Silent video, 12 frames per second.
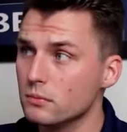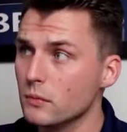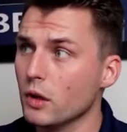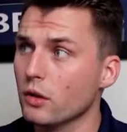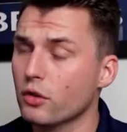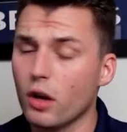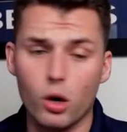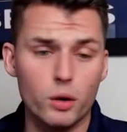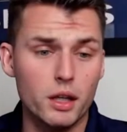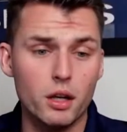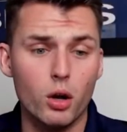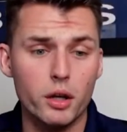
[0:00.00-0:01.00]
So,
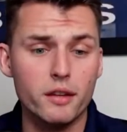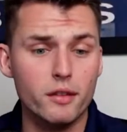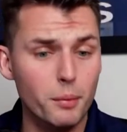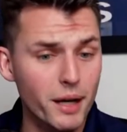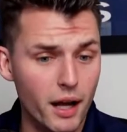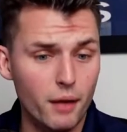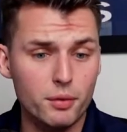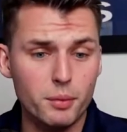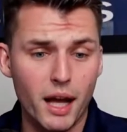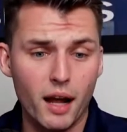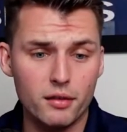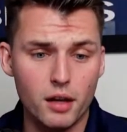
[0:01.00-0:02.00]
you know, he still might have some
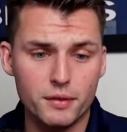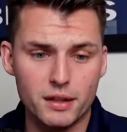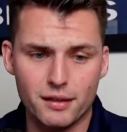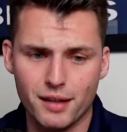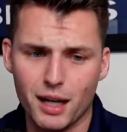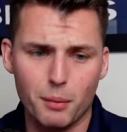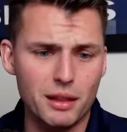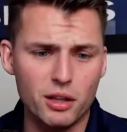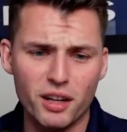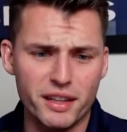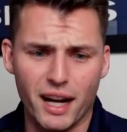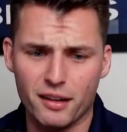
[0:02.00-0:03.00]
gas left in the tank. I mean, look
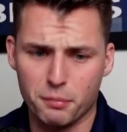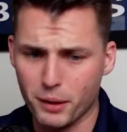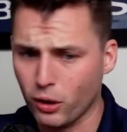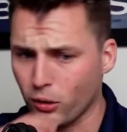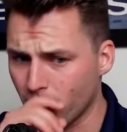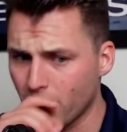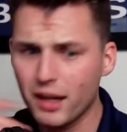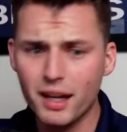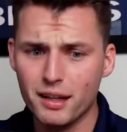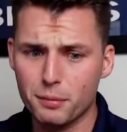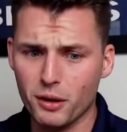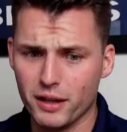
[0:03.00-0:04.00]
how the guy's built.
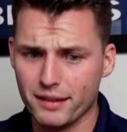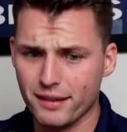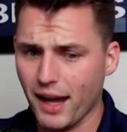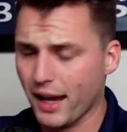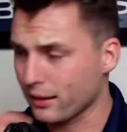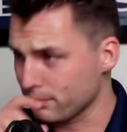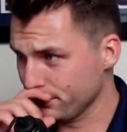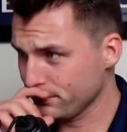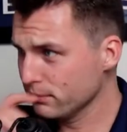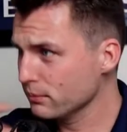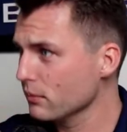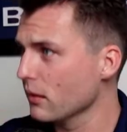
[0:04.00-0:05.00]
He's built like a tank.
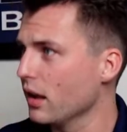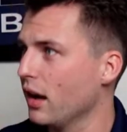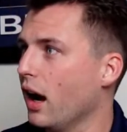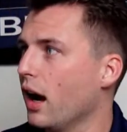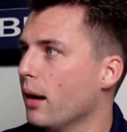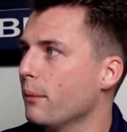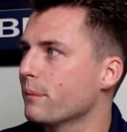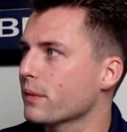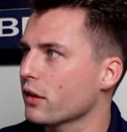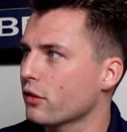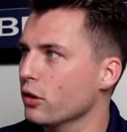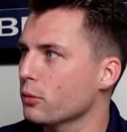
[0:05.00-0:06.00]
Um,
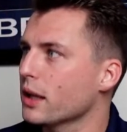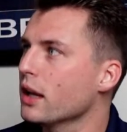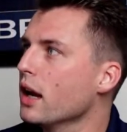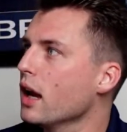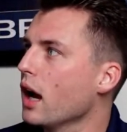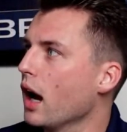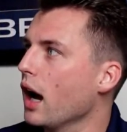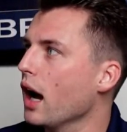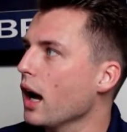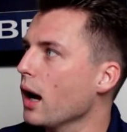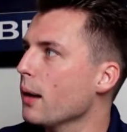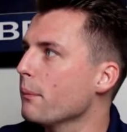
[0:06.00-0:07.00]
excuse me.
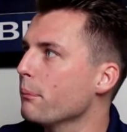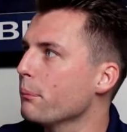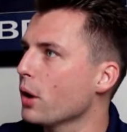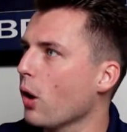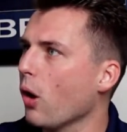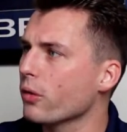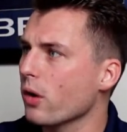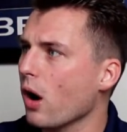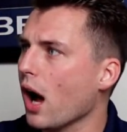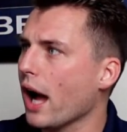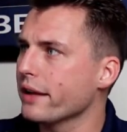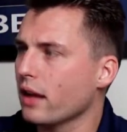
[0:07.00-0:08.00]
Um, but
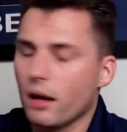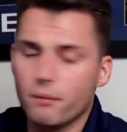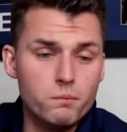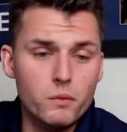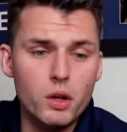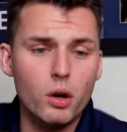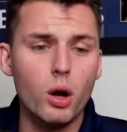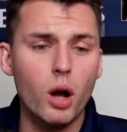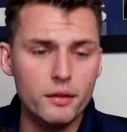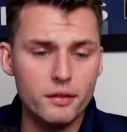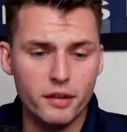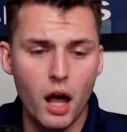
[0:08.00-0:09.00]
overall, I, I you know,
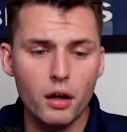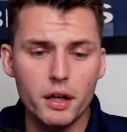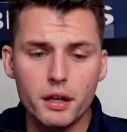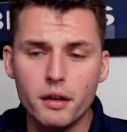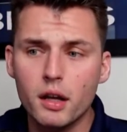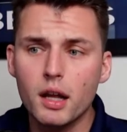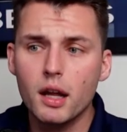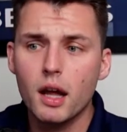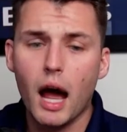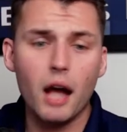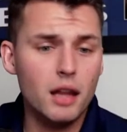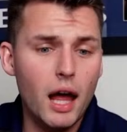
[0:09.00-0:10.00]
a solid...
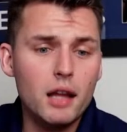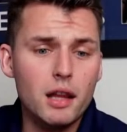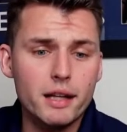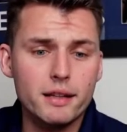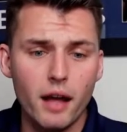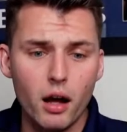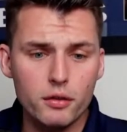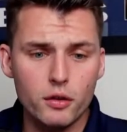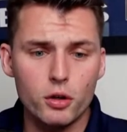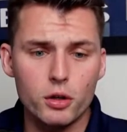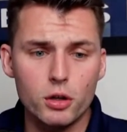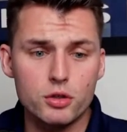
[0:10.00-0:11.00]
I, I like Dallas
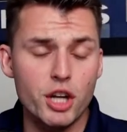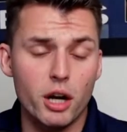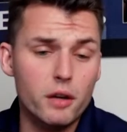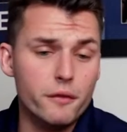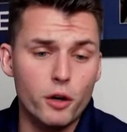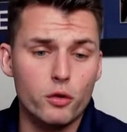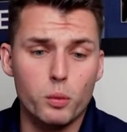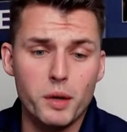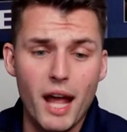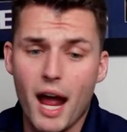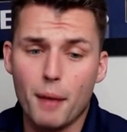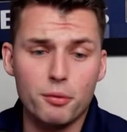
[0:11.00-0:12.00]
Turner. Jared Verse would
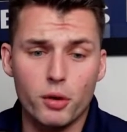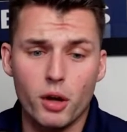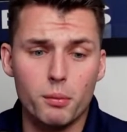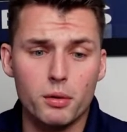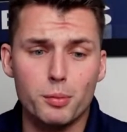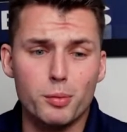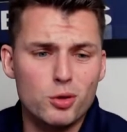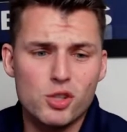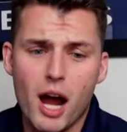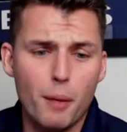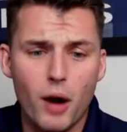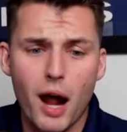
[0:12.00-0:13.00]
be absolutely unbelievable.
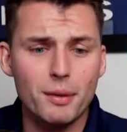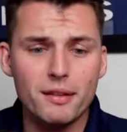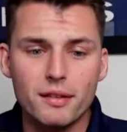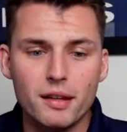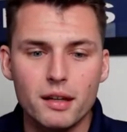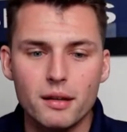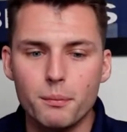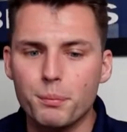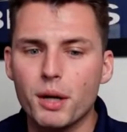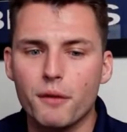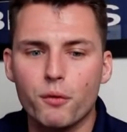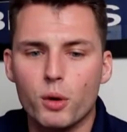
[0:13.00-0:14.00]
Chop Robinson.
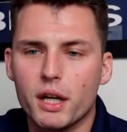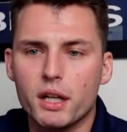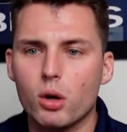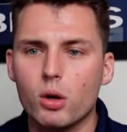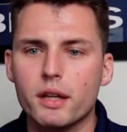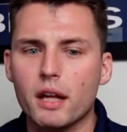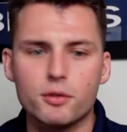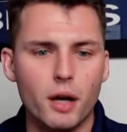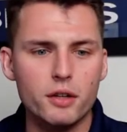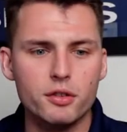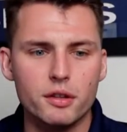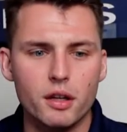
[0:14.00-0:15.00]
But if we're going to go in that
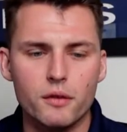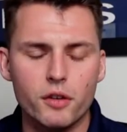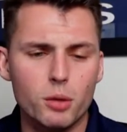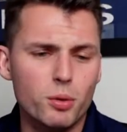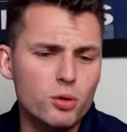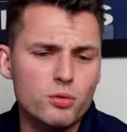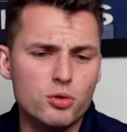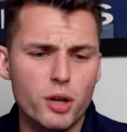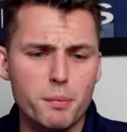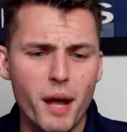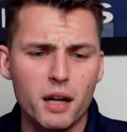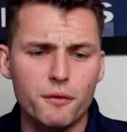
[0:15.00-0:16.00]
direction, they're available.
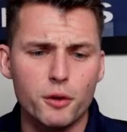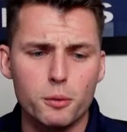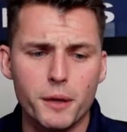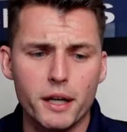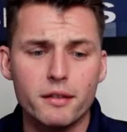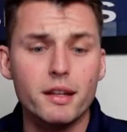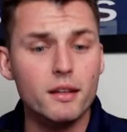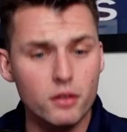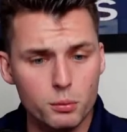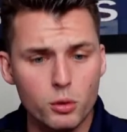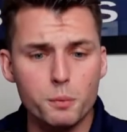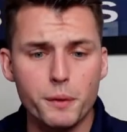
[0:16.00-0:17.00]
Trade back a few picks. Get
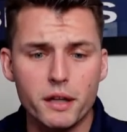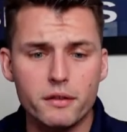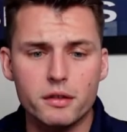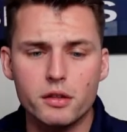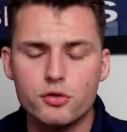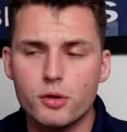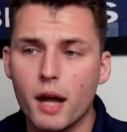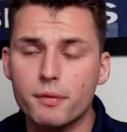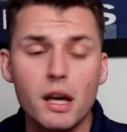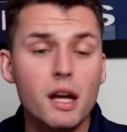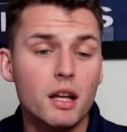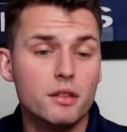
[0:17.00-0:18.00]
some more picks in this draft.
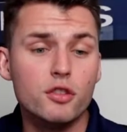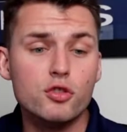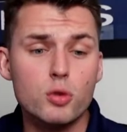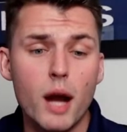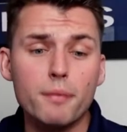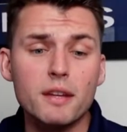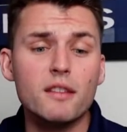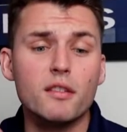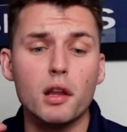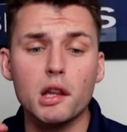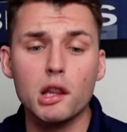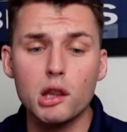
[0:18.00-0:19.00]
This draft is
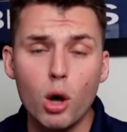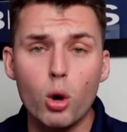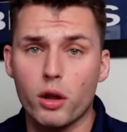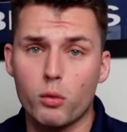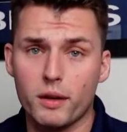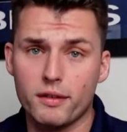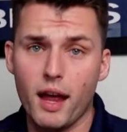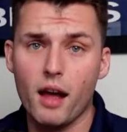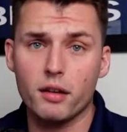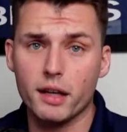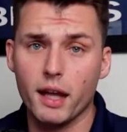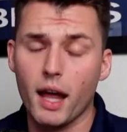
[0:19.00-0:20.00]
loaded with
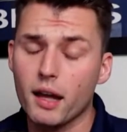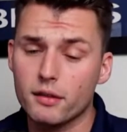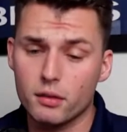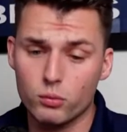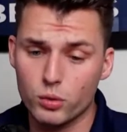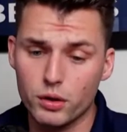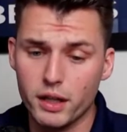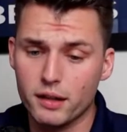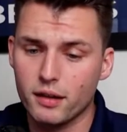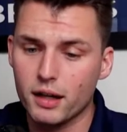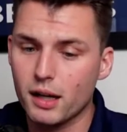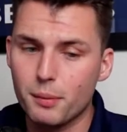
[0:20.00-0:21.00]
talent, guys. Really
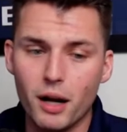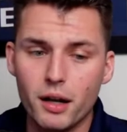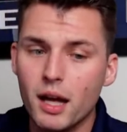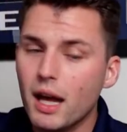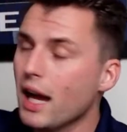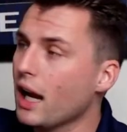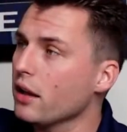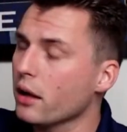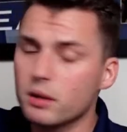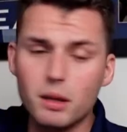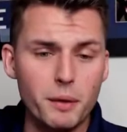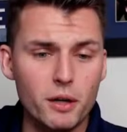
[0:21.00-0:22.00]
excited about it. And I like
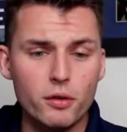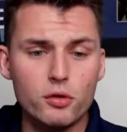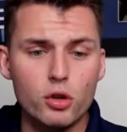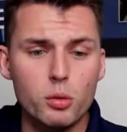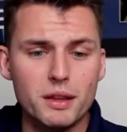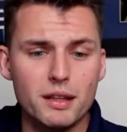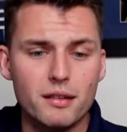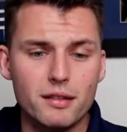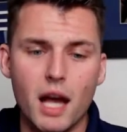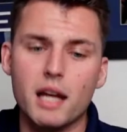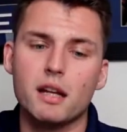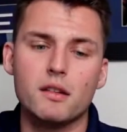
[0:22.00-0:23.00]
what the Bears are doing with these
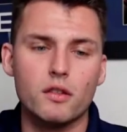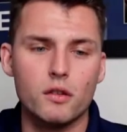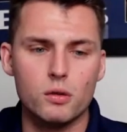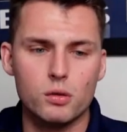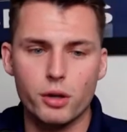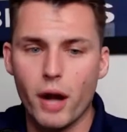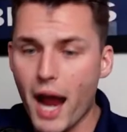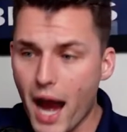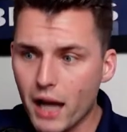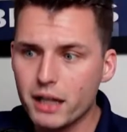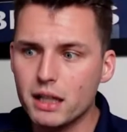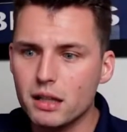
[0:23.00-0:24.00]
signings, too. They're
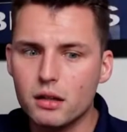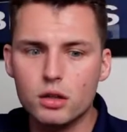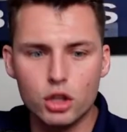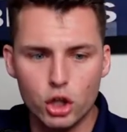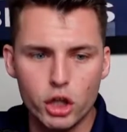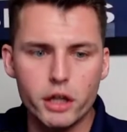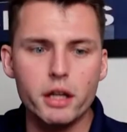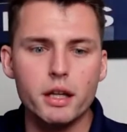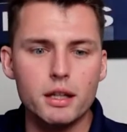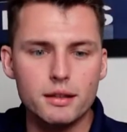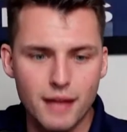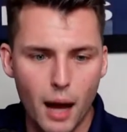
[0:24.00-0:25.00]
adding good
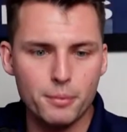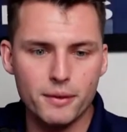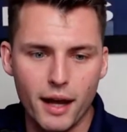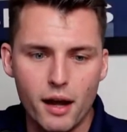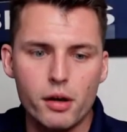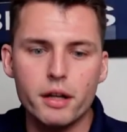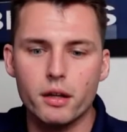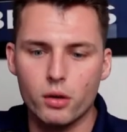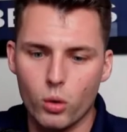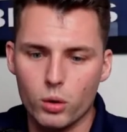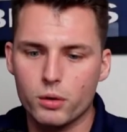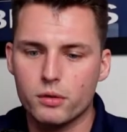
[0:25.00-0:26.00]
depth talent in
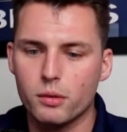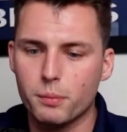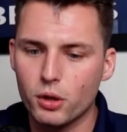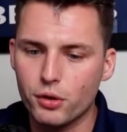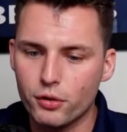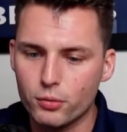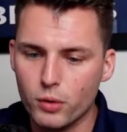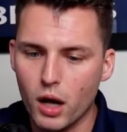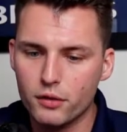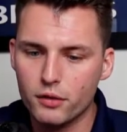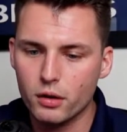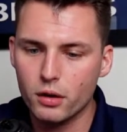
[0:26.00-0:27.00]
order to build this
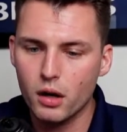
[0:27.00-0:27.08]
roster.